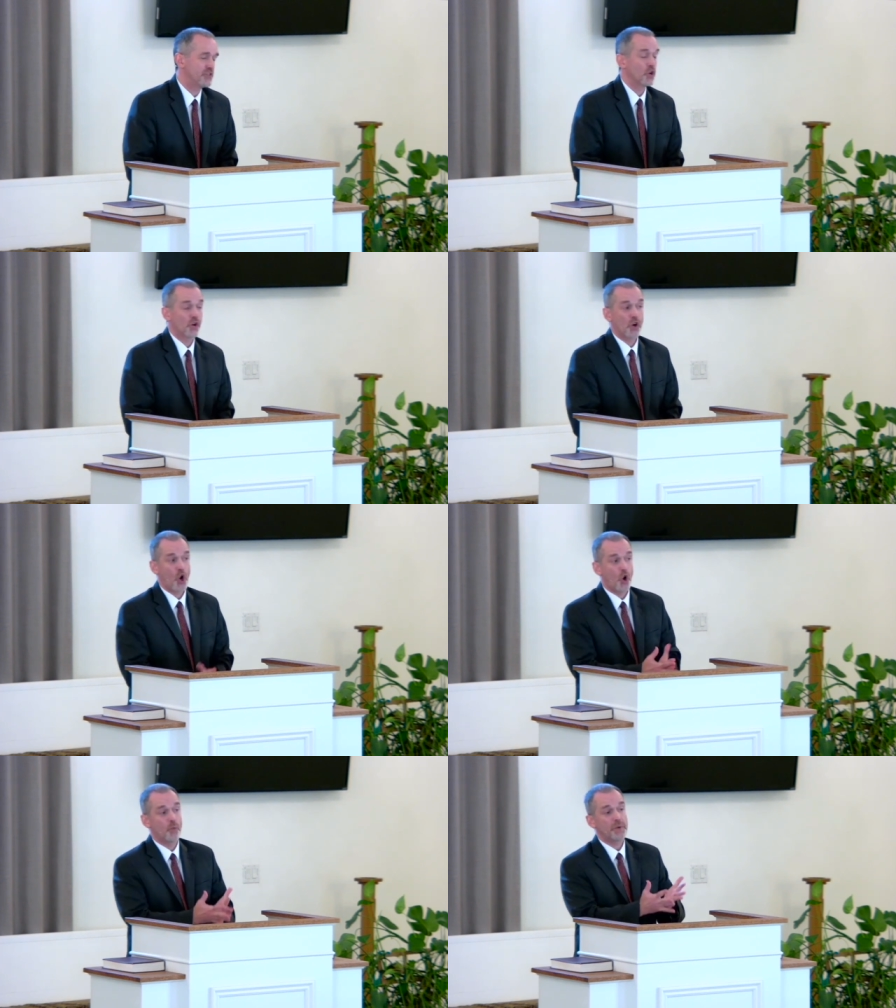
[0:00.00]
Your
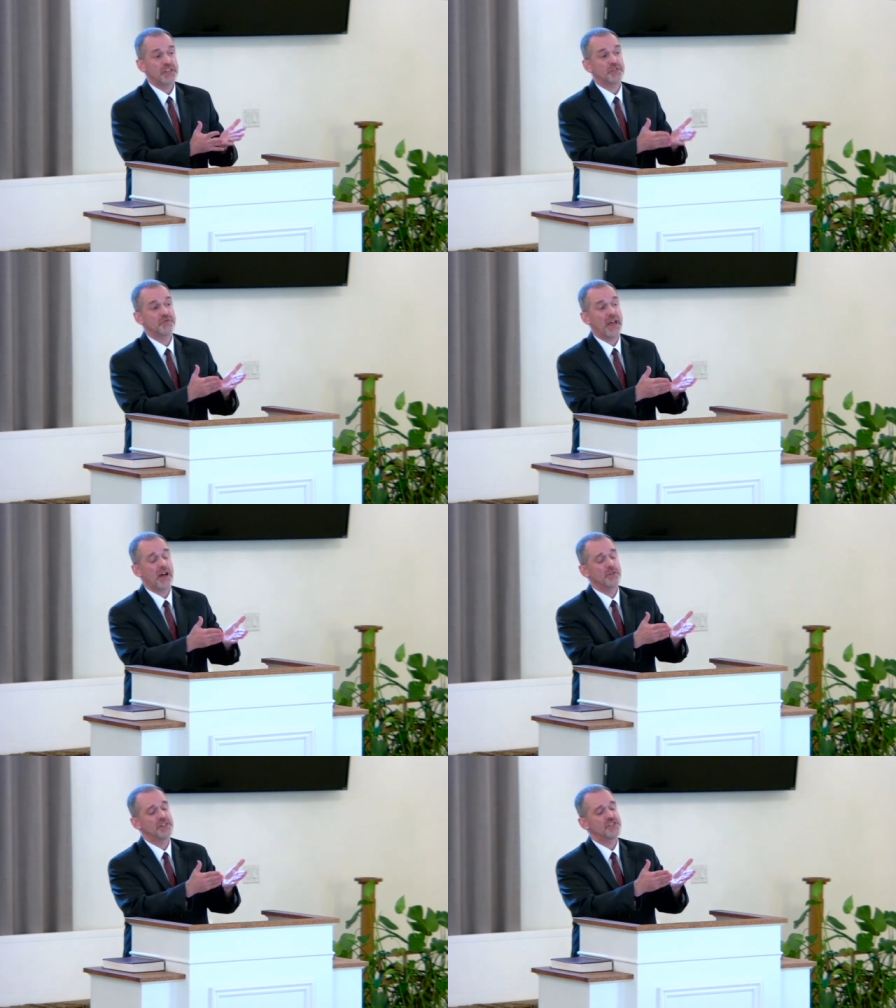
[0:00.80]
hope is
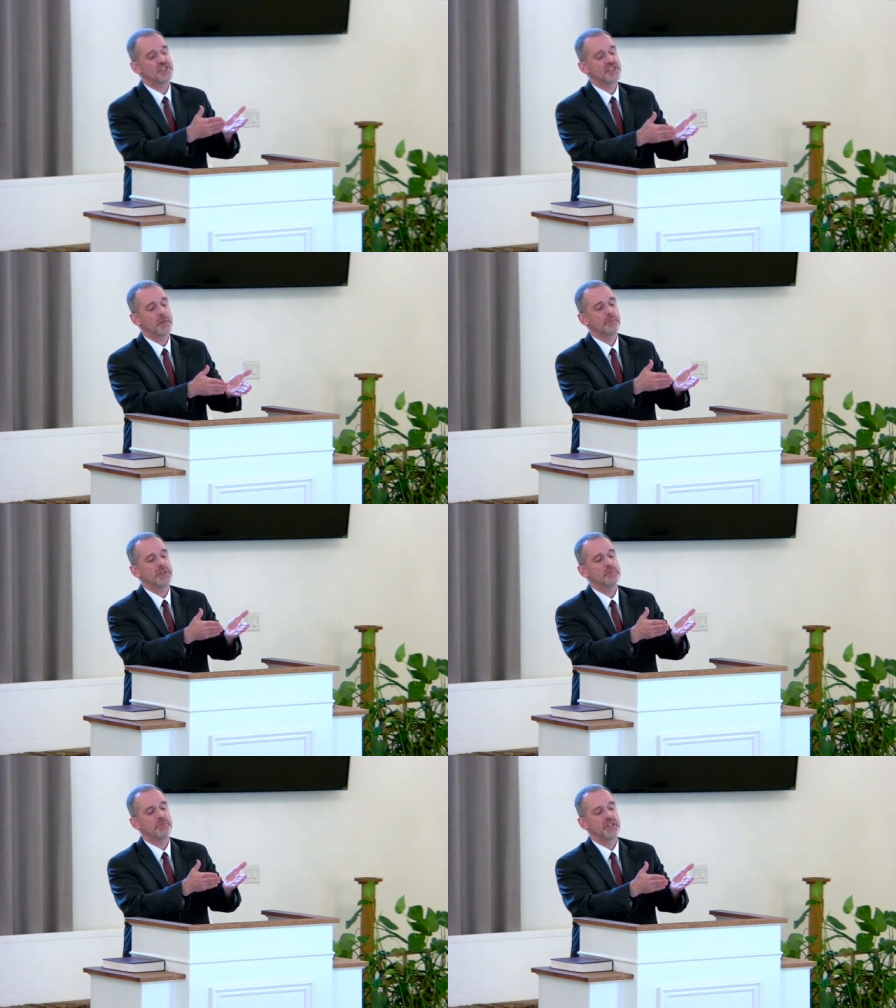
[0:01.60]
found in
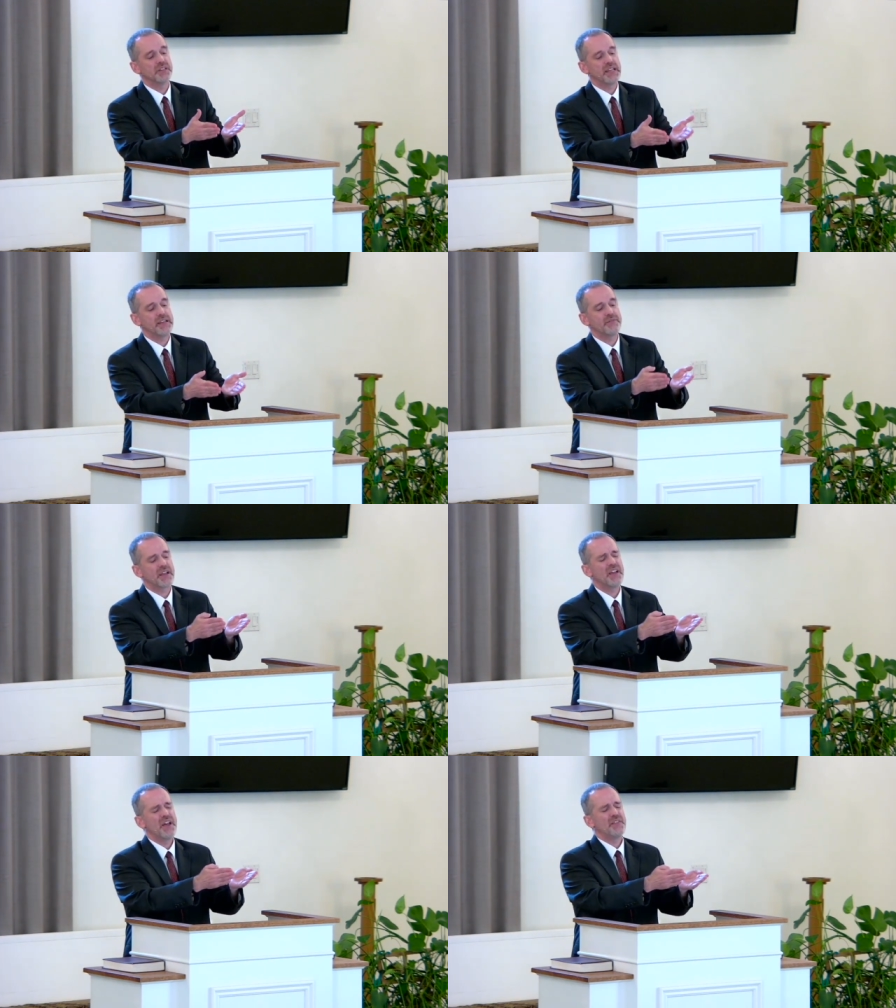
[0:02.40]
simply
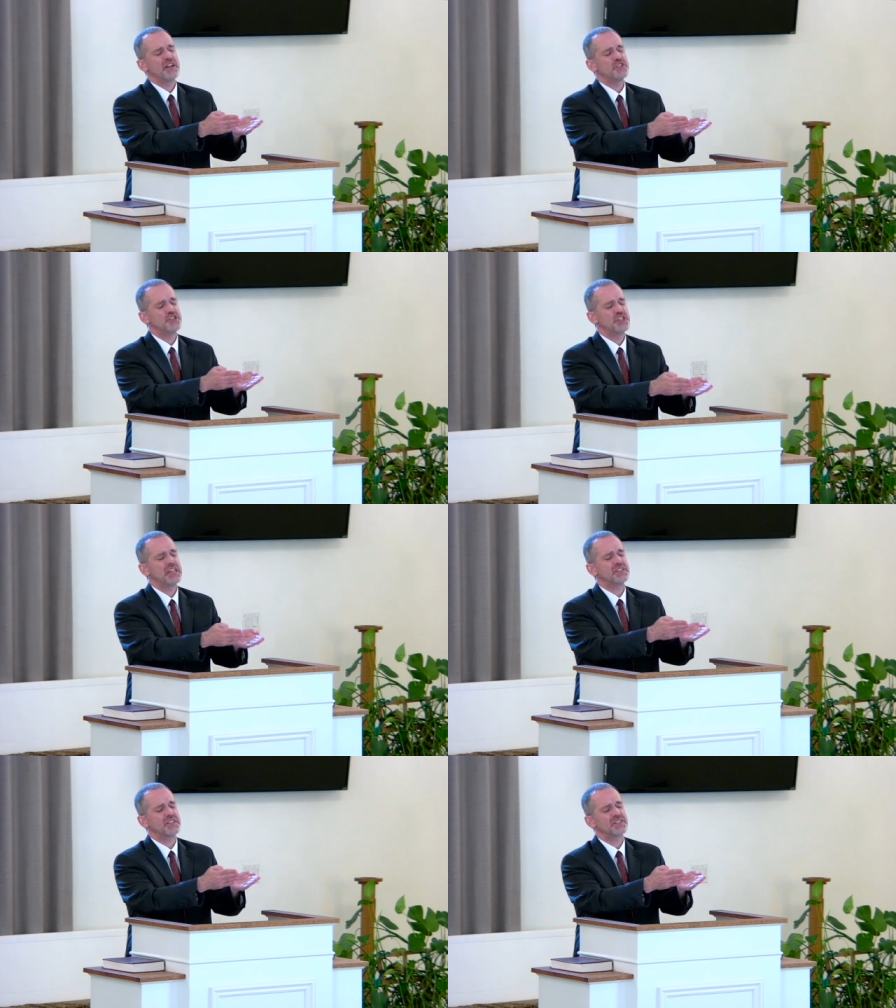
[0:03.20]
believing that
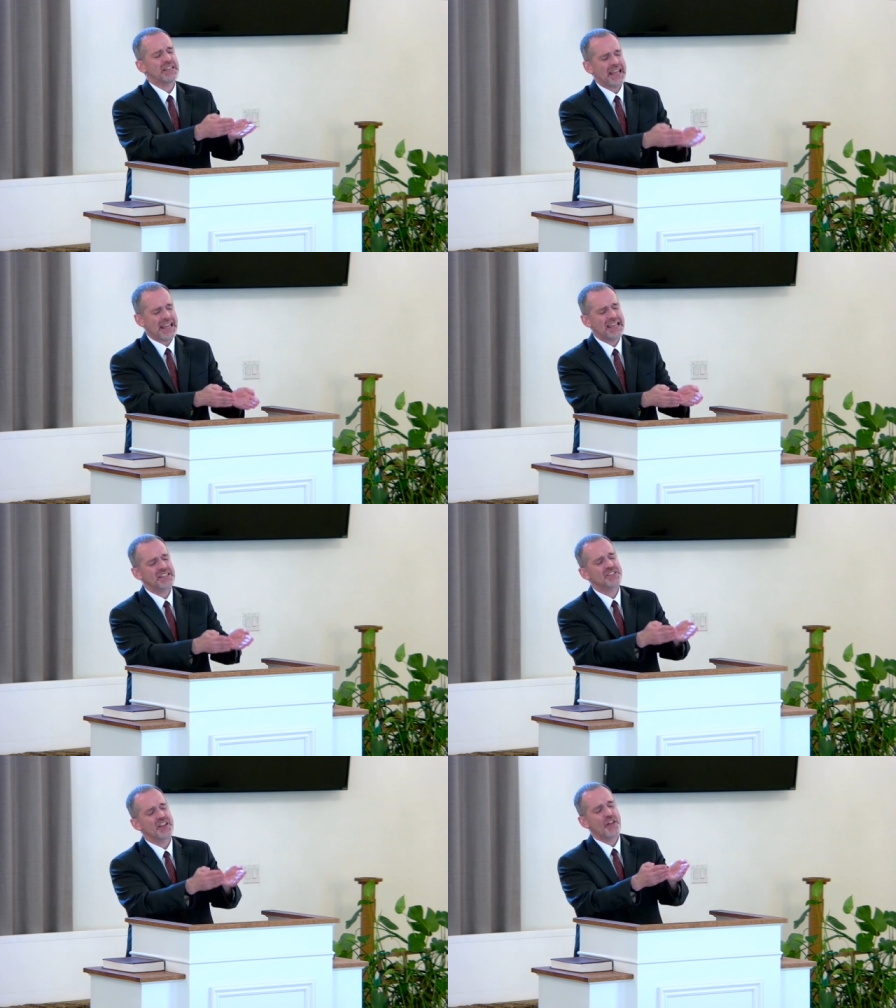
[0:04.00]
Jesus
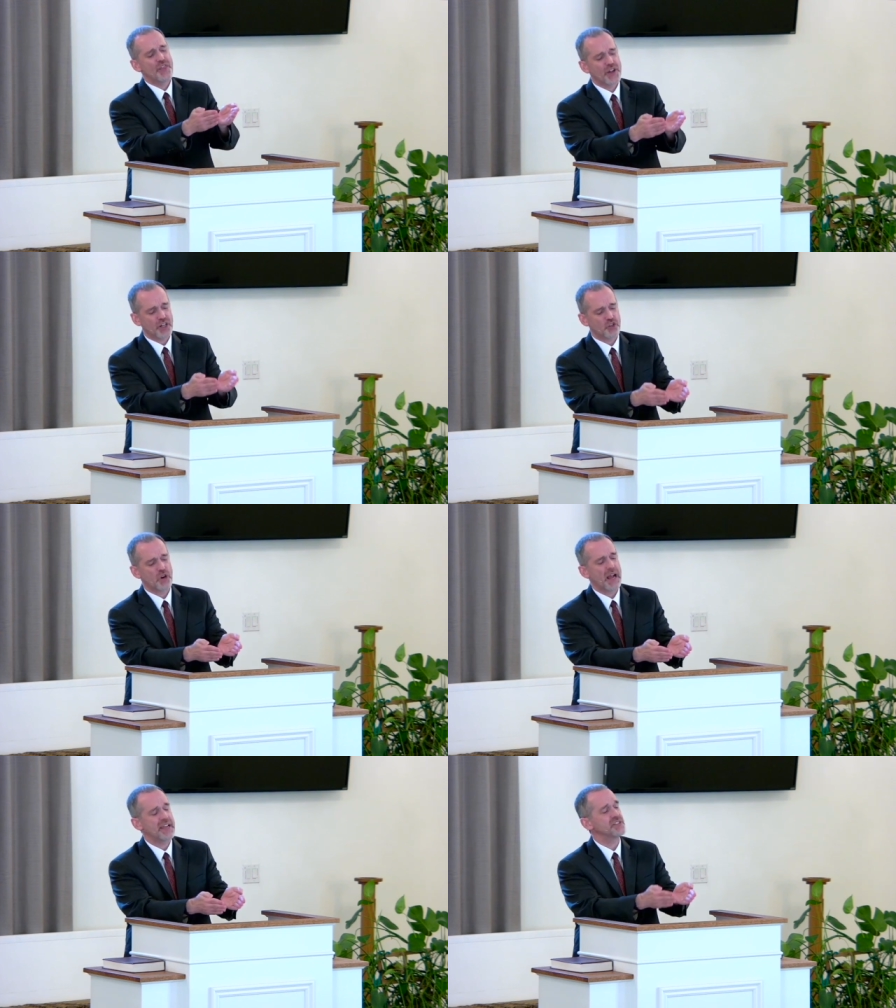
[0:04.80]
is the
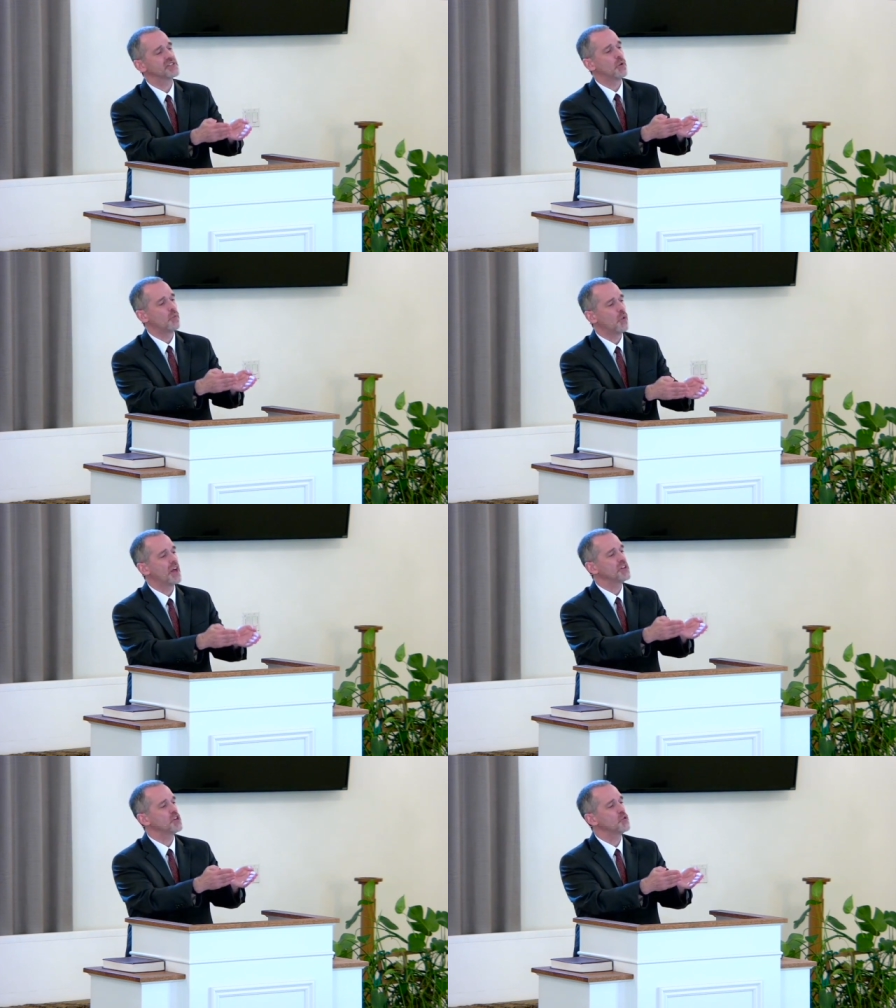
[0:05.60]
Christ, the
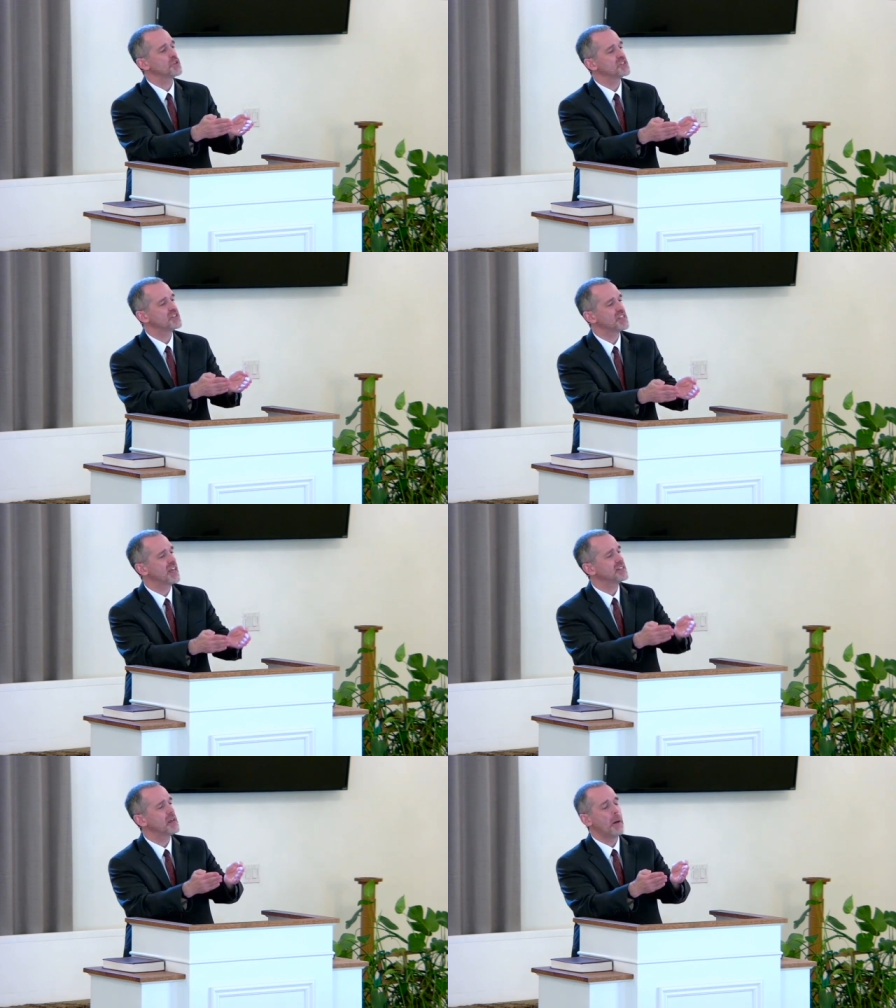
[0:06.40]
one who was
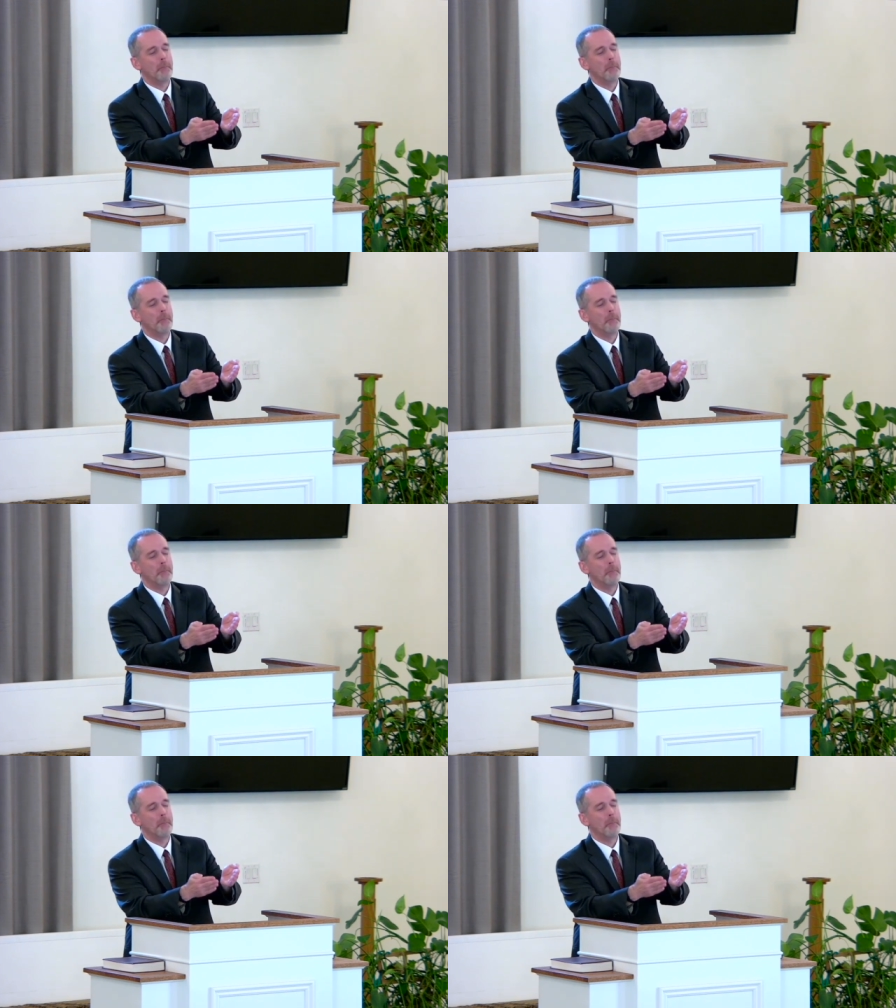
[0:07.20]
sent